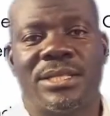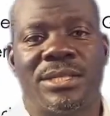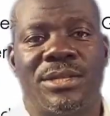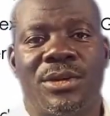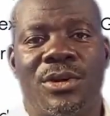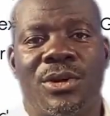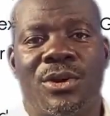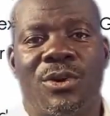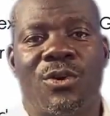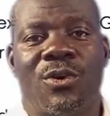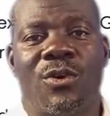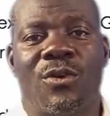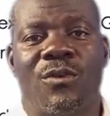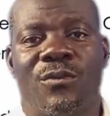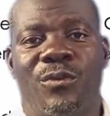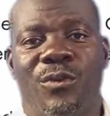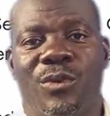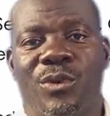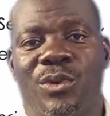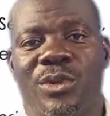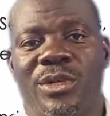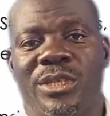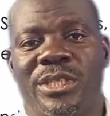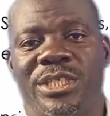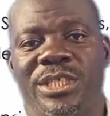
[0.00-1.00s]

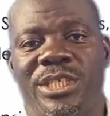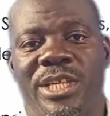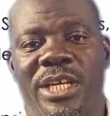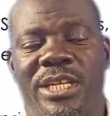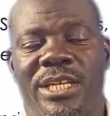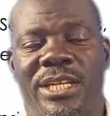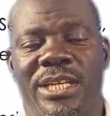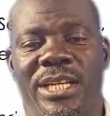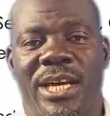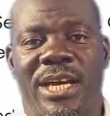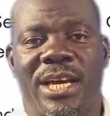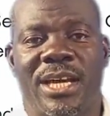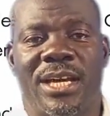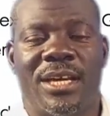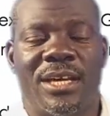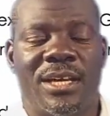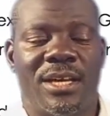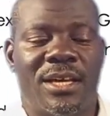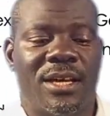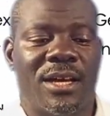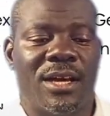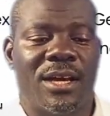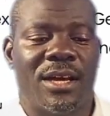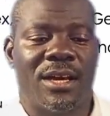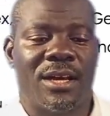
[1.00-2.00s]
of gender
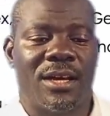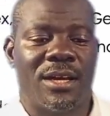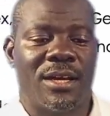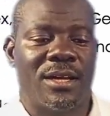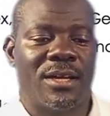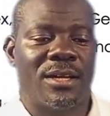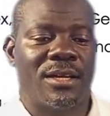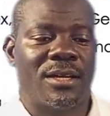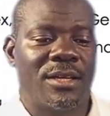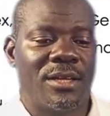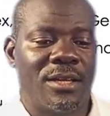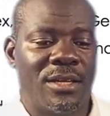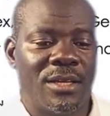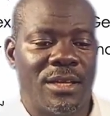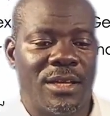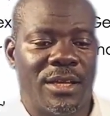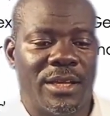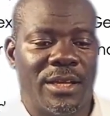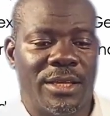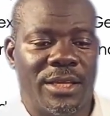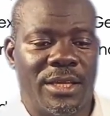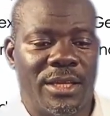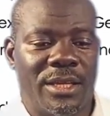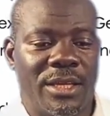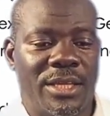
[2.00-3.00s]

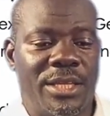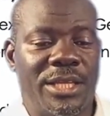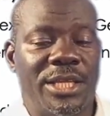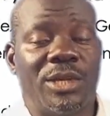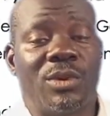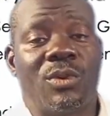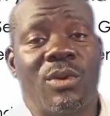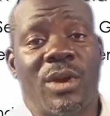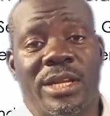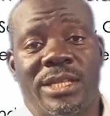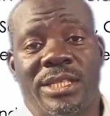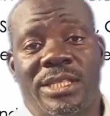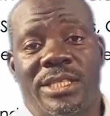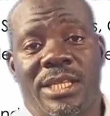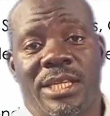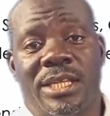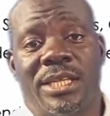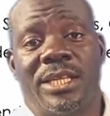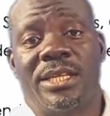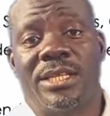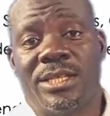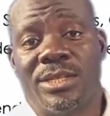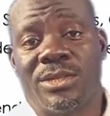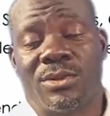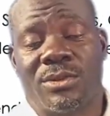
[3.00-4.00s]

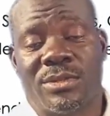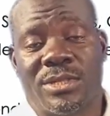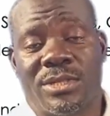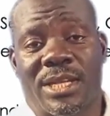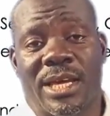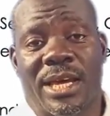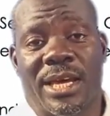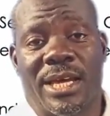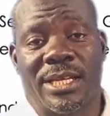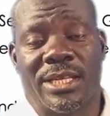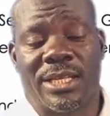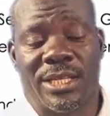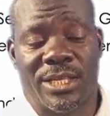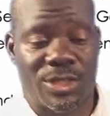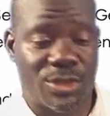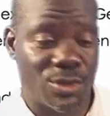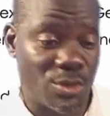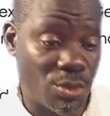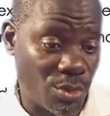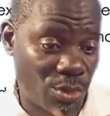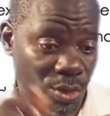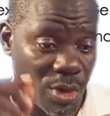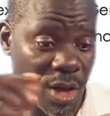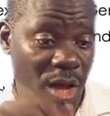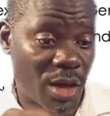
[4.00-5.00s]
inequality in society? So
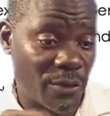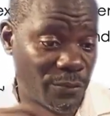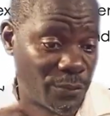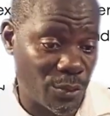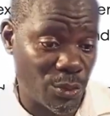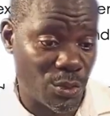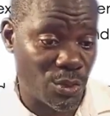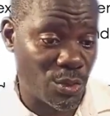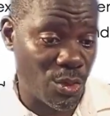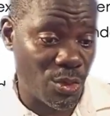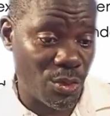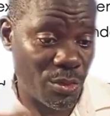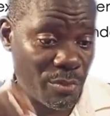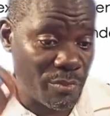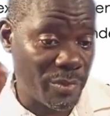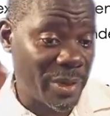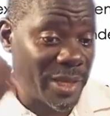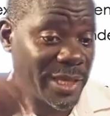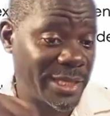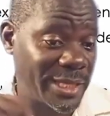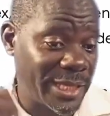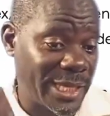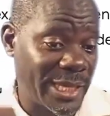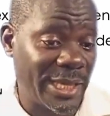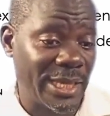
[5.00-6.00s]
you have to know by
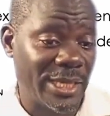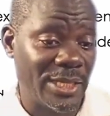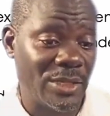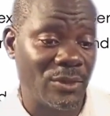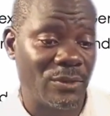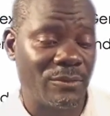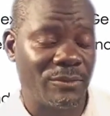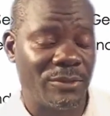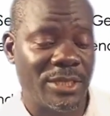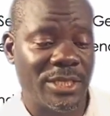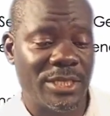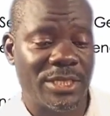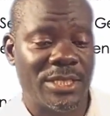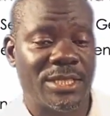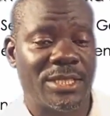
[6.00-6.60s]
the end of this